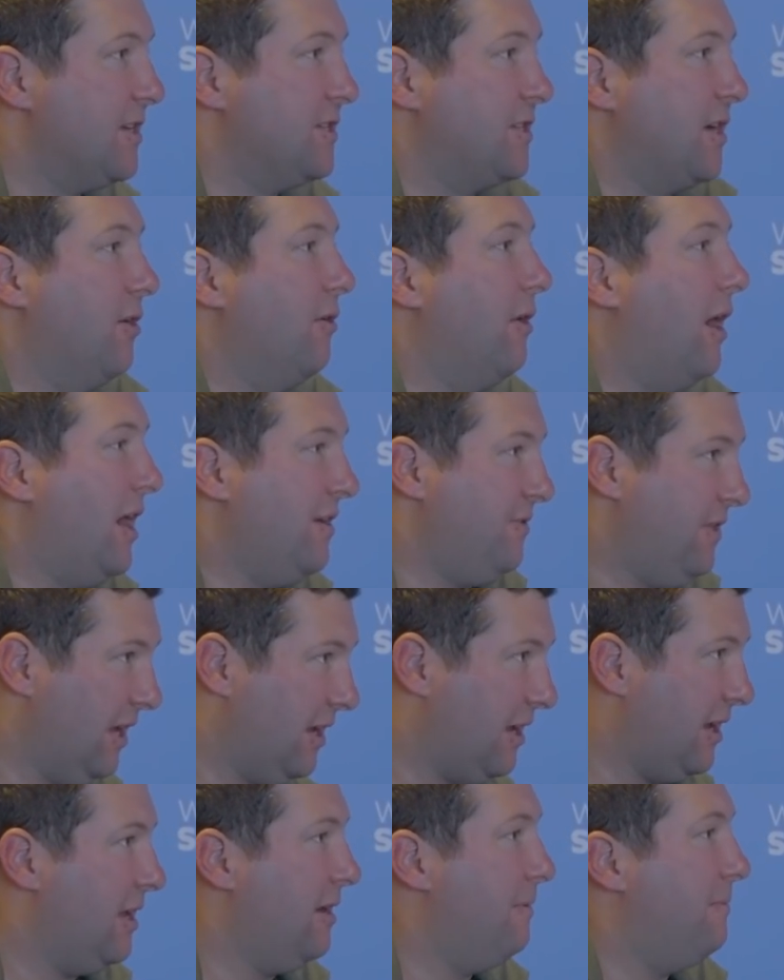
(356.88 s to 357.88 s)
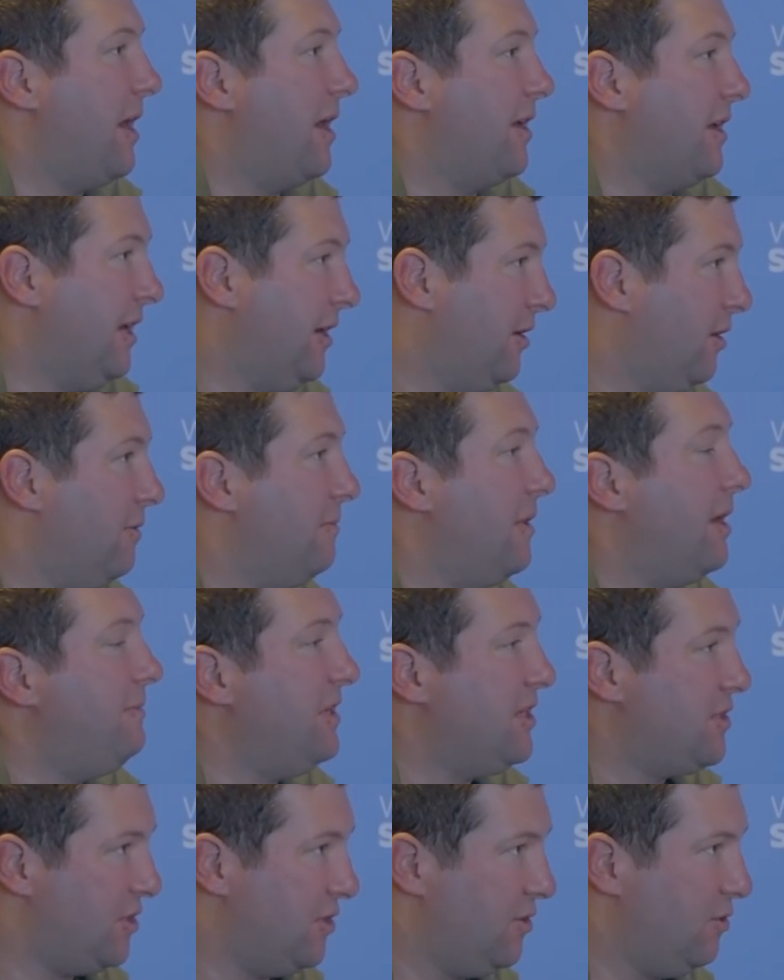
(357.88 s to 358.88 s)
So I think in about a year or
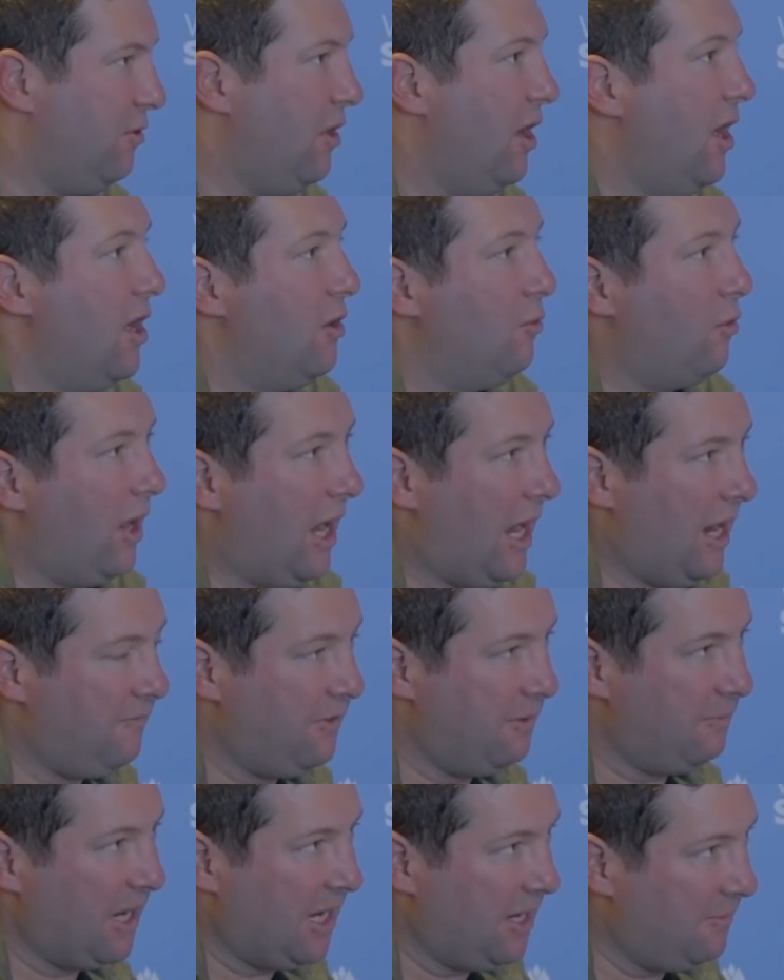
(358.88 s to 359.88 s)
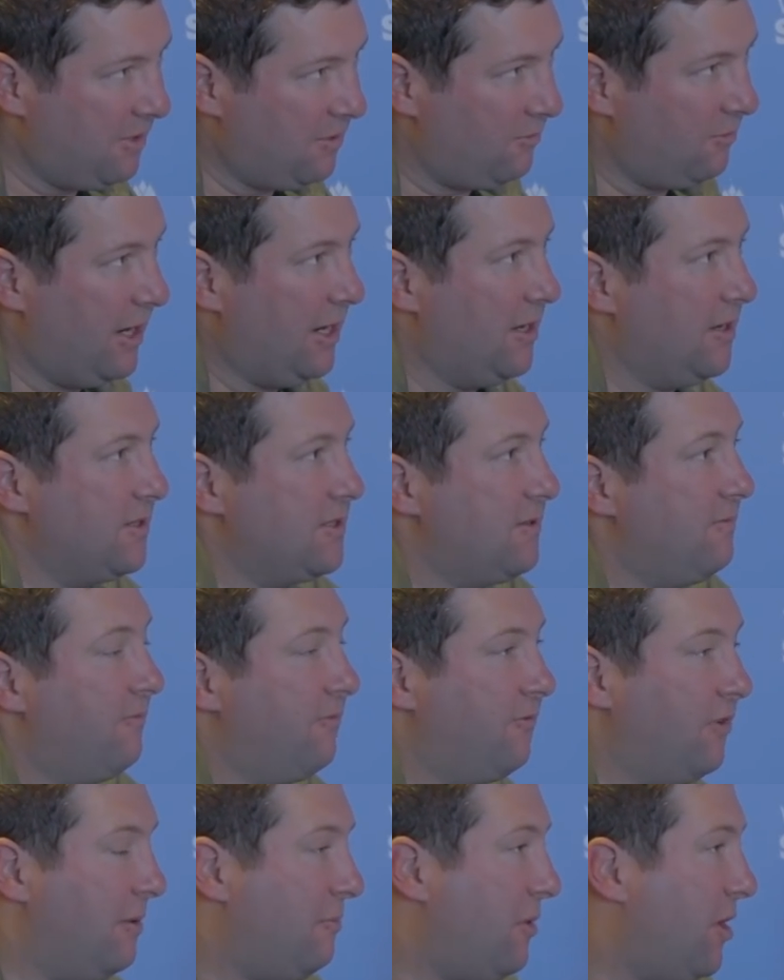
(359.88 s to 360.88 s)
maybe two, we'll have the payment rails
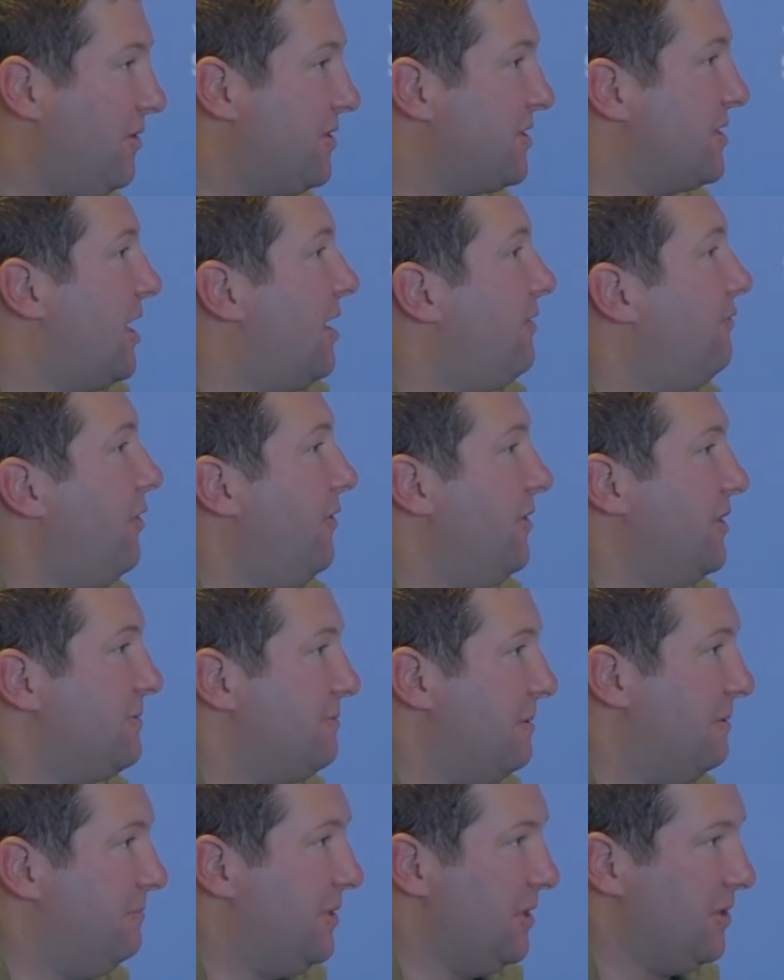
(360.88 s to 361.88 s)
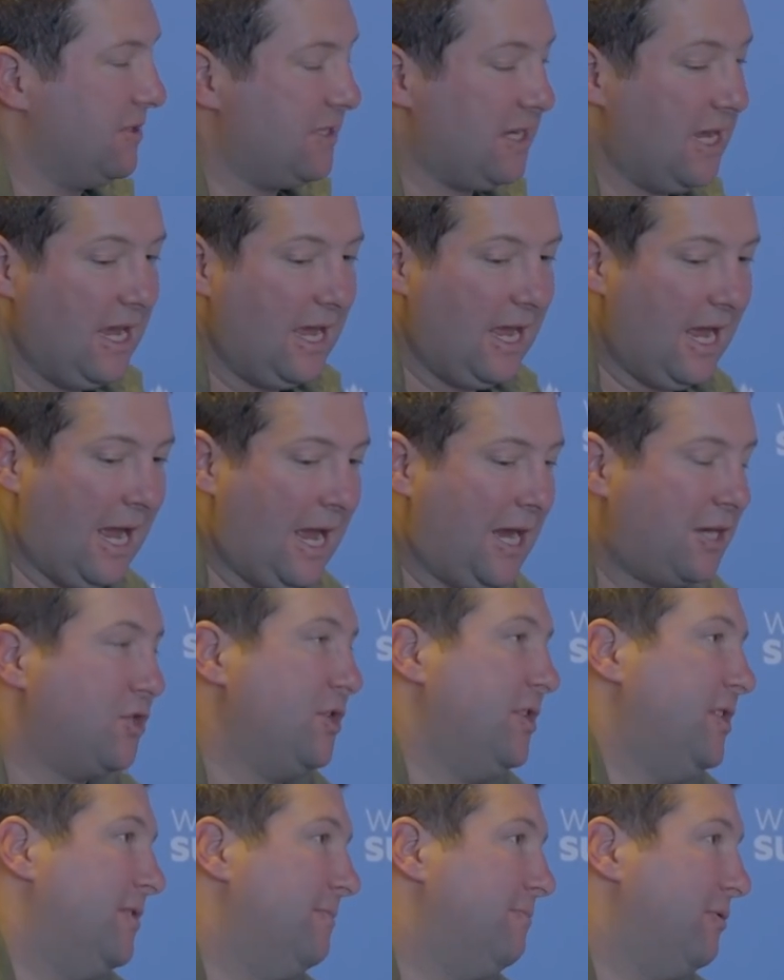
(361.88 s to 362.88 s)
from all the software that's been built
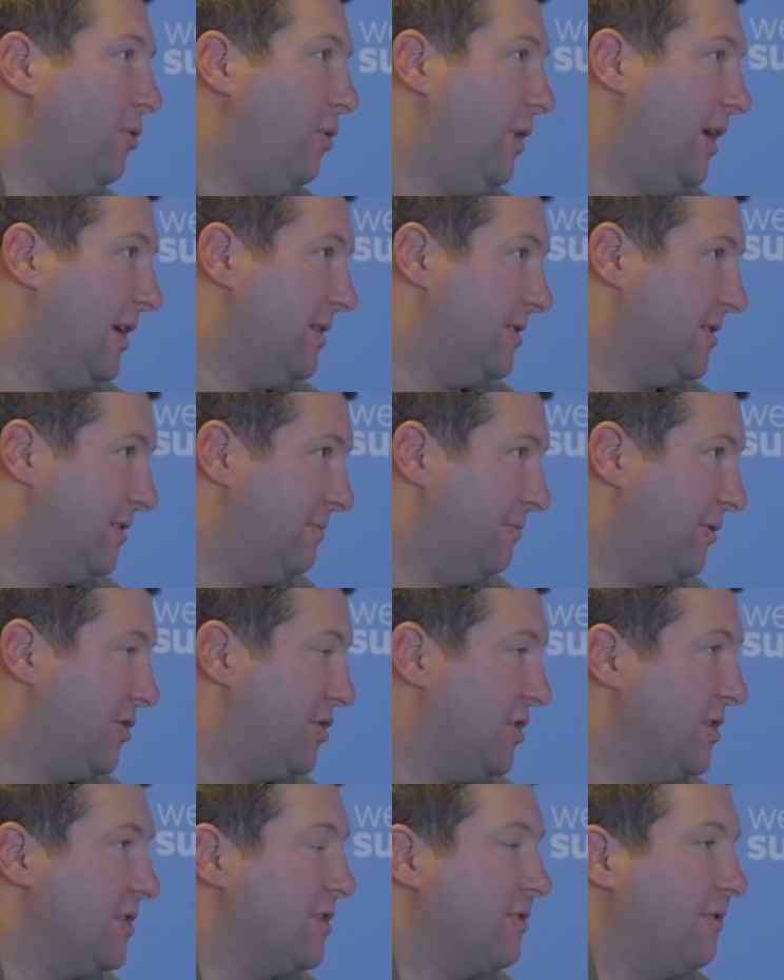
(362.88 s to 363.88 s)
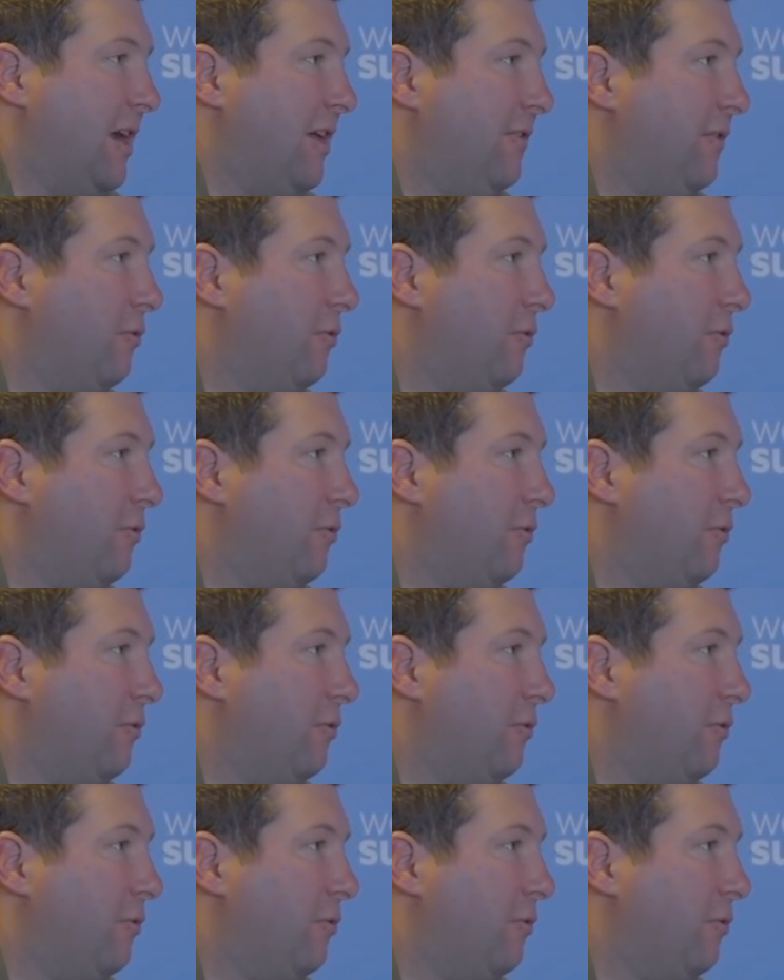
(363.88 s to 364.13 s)
actually deploying into the merchants around